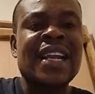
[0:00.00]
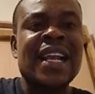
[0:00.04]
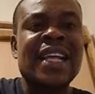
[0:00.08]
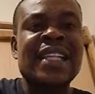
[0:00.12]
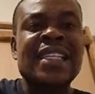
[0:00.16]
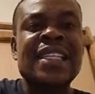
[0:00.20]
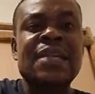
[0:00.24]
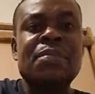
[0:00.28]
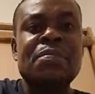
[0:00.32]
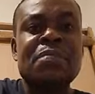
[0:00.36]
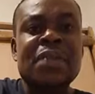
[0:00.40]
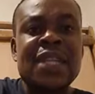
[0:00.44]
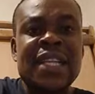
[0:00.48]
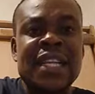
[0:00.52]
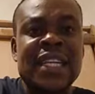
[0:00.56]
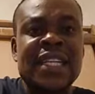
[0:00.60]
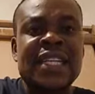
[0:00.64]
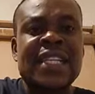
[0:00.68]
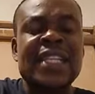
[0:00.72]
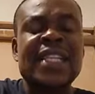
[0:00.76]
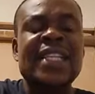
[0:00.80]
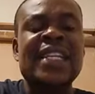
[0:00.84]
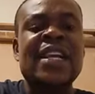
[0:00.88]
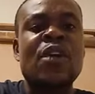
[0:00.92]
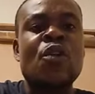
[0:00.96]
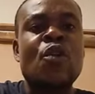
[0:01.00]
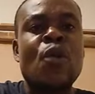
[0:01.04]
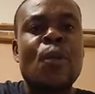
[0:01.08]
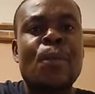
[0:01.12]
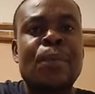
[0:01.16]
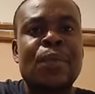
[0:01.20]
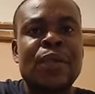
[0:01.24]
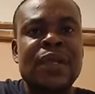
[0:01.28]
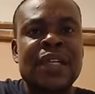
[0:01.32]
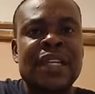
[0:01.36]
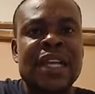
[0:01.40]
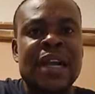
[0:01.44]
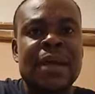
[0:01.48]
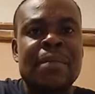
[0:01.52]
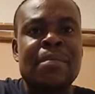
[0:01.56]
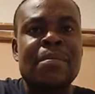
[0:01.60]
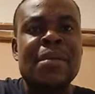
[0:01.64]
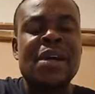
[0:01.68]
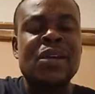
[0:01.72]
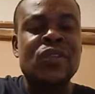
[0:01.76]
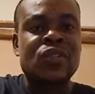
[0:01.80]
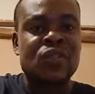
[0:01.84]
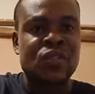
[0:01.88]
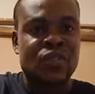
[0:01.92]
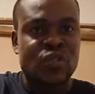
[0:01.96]
immediately they open their
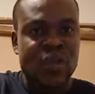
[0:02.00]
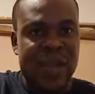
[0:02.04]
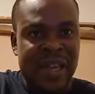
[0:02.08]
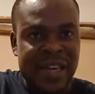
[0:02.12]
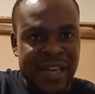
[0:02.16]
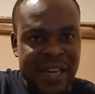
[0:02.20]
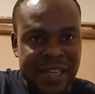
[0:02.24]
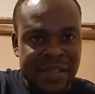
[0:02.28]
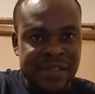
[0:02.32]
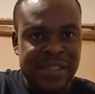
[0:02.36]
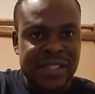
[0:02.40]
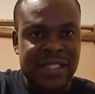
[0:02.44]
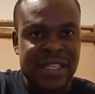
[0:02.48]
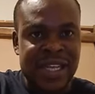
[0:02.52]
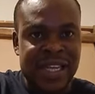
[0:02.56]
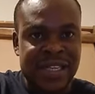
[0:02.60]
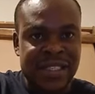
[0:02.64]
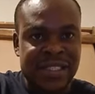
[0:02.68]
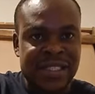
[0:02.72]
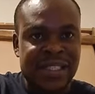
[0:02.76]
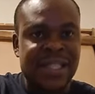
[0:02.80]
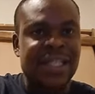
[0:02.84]
mouth to announce that,